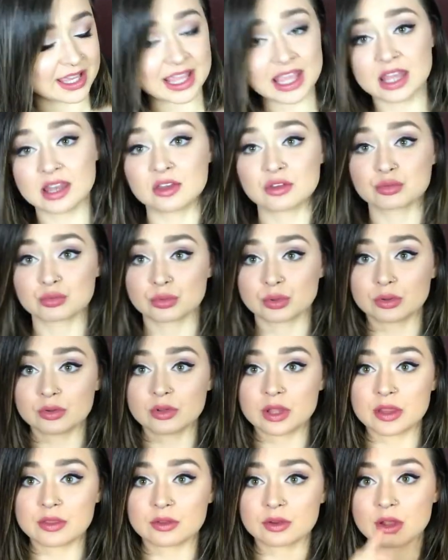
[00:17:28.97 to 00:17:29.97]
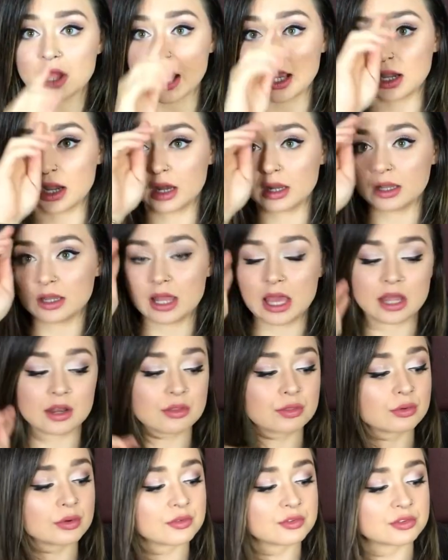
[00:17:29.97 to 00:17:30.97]
is real leather. I got it at
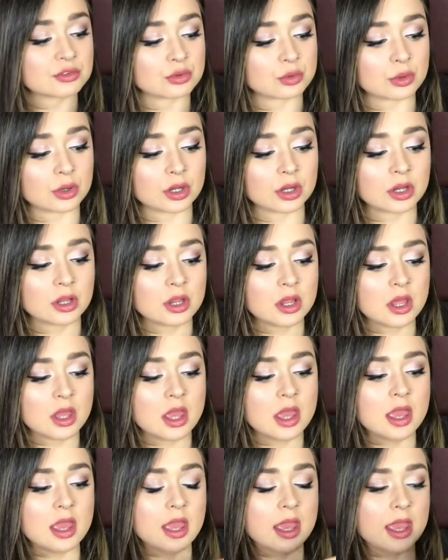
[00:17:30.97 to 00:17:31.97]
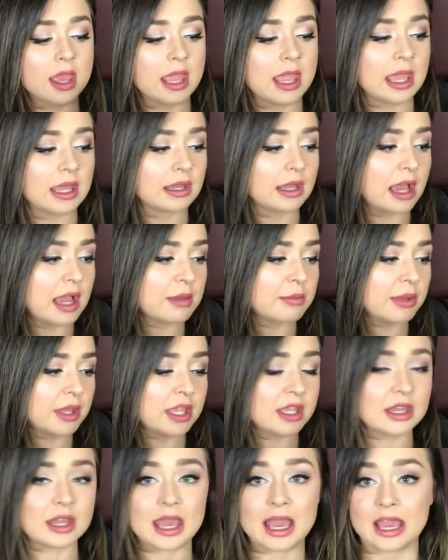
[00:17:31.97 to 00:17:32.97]
a thrift store, and I
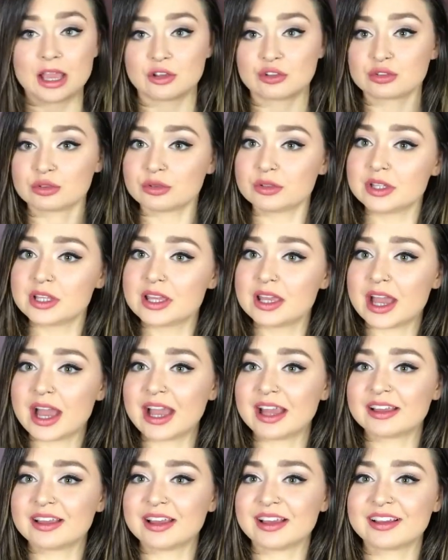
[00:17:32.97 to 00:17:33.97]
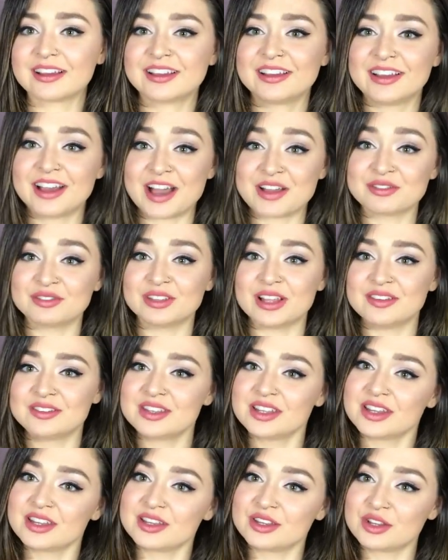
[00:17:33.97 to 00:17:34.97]
paid, actually, I've left
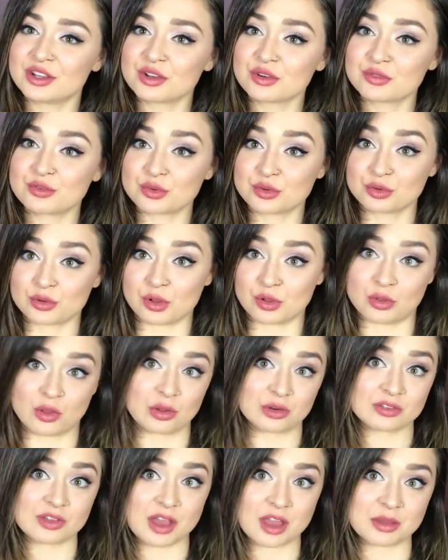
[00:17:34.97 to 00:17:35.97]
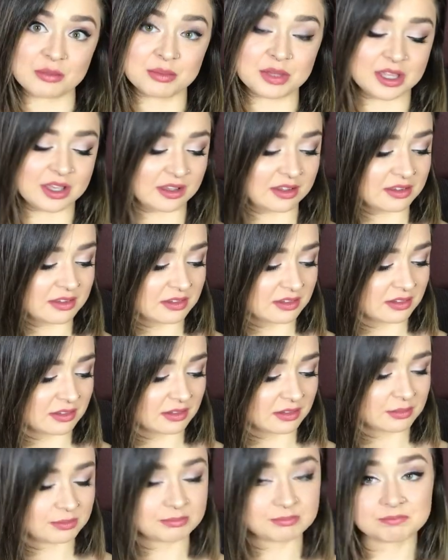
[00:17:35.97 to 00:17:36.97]
it in here for a long time because
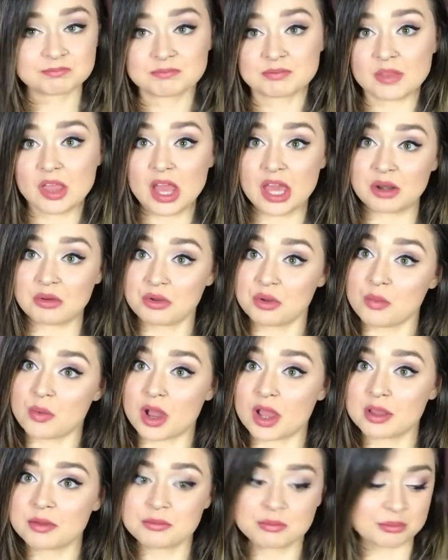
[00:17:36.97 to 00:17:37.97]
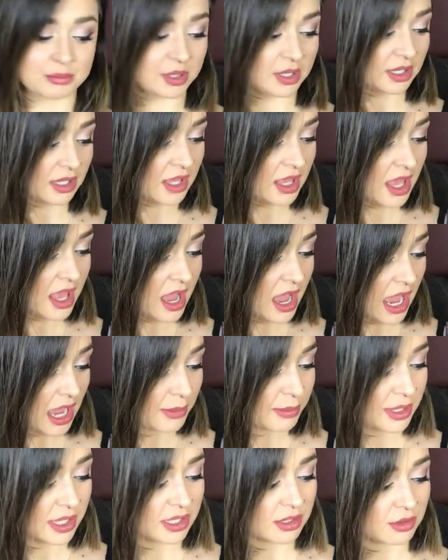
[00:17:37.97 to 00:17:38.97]
I don't know why, but I
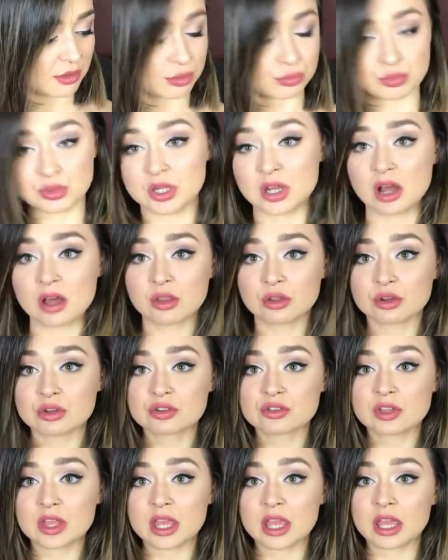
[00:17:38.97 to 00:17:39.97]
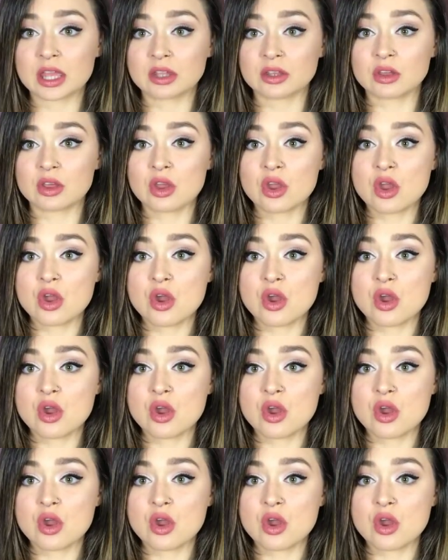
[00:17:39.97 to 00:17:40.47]
paid $3.40